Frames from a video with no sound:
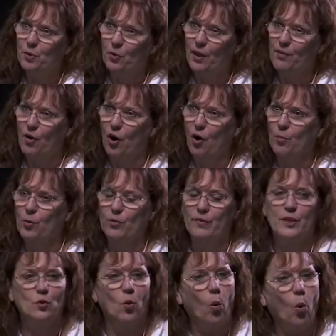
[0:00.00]
crave horror
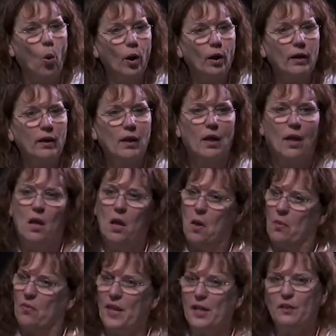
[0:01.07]
movies? Or
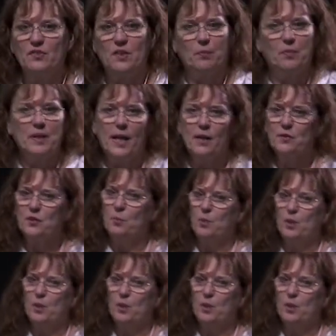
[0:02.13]
think of something else that